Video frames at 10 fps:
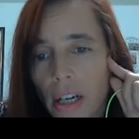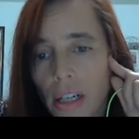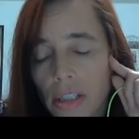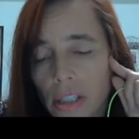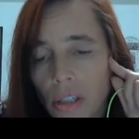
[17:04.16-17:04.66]

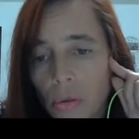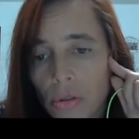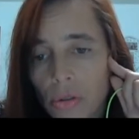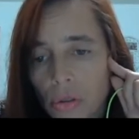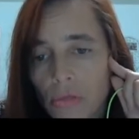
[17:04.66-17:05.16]
There are
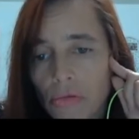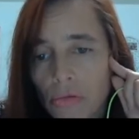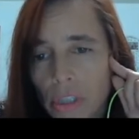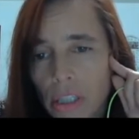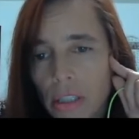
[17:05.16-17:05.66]
also
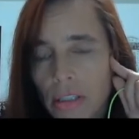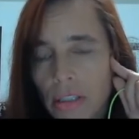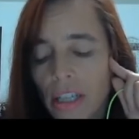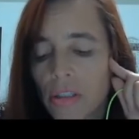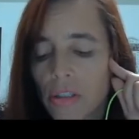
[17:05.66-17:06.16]
really
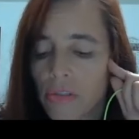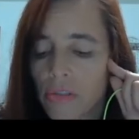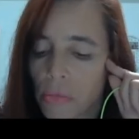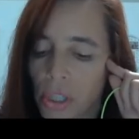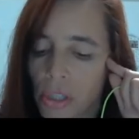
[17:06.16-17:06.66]
extensive
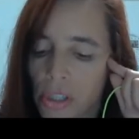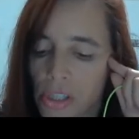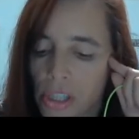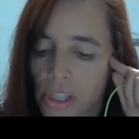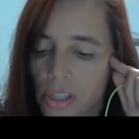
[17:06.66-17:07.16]

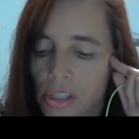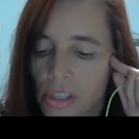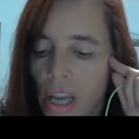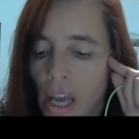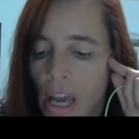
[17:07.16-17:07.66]
communities.
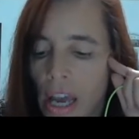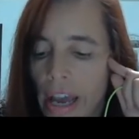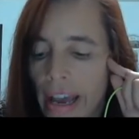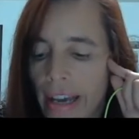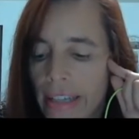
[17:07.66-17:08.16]

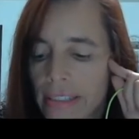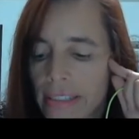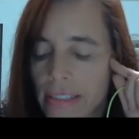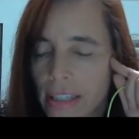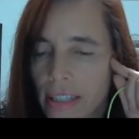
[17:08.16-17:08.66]

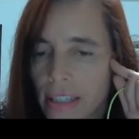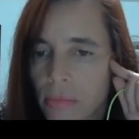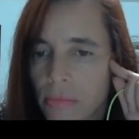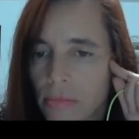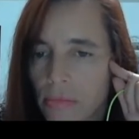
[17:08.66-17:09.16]
And
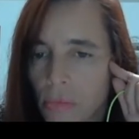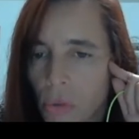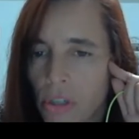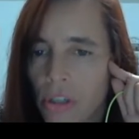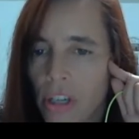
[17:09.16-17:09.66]

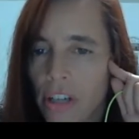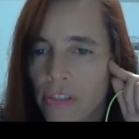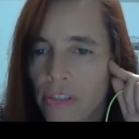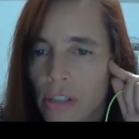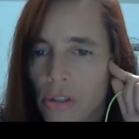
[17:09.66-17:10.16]
what you can
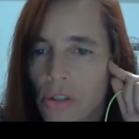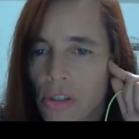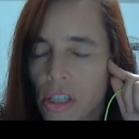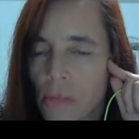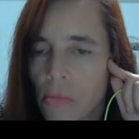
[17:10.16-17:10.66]
find on
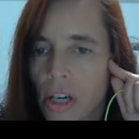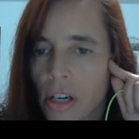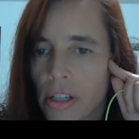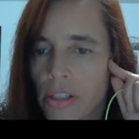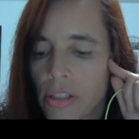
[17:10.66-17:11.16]
Steam are
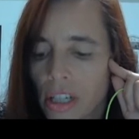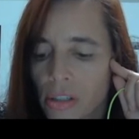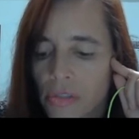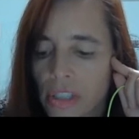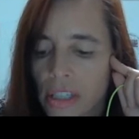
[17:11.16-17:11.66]
these kind
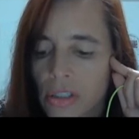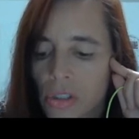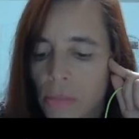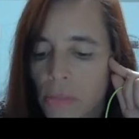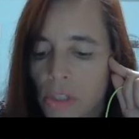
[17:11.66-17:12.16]
of
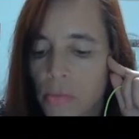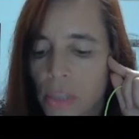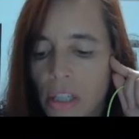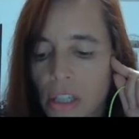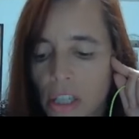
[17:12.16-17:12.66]
extremist
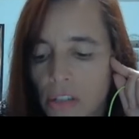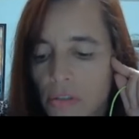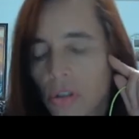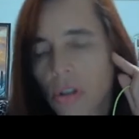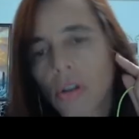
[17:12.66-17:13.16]
beliefs.
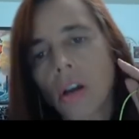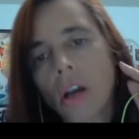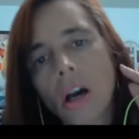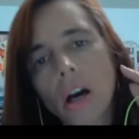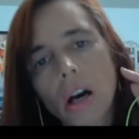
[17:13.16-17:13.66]
So
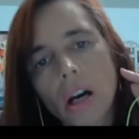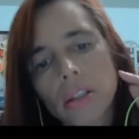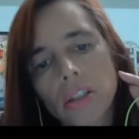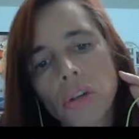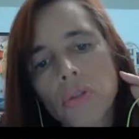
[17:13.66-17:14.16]

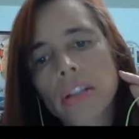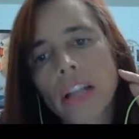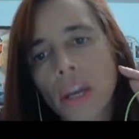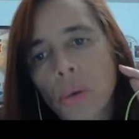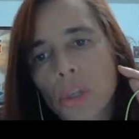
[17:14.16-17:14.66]
they use
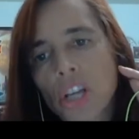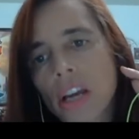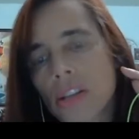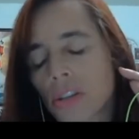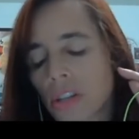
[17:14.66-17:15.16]
language,
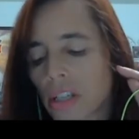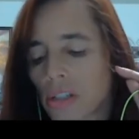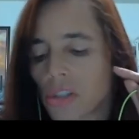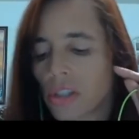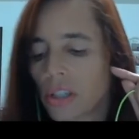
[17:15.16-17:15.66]
as you can
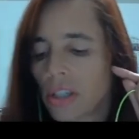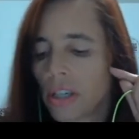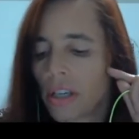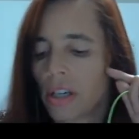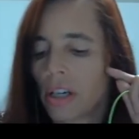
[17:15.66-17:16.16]
see
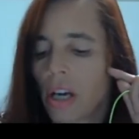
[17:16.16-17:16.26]
here,